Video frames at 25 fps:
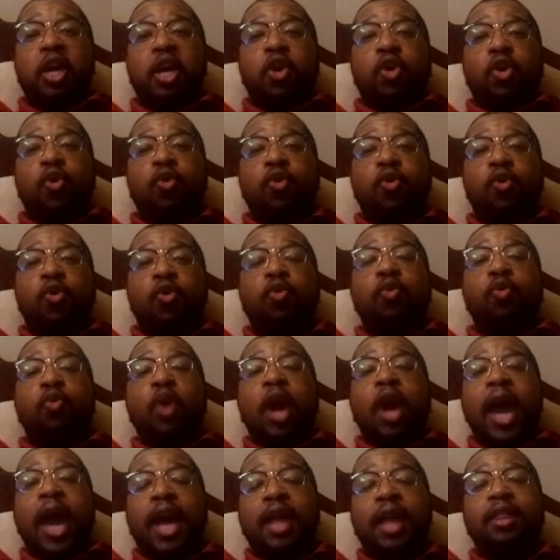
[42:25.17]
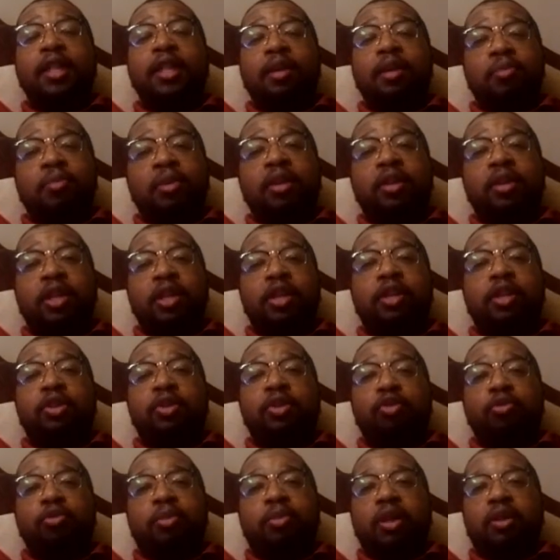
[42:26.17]
who had the ability to do
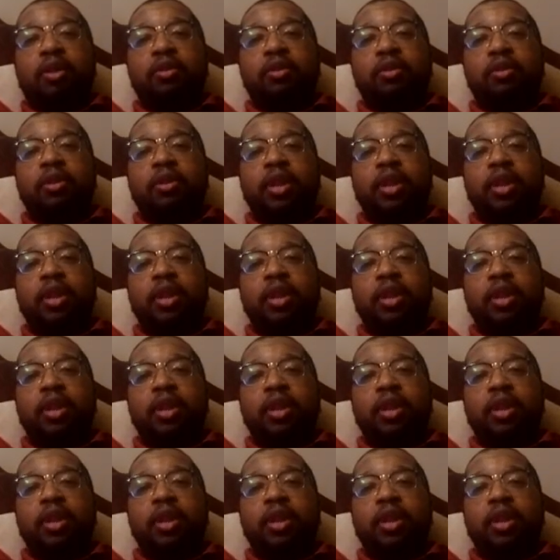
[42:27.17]
both,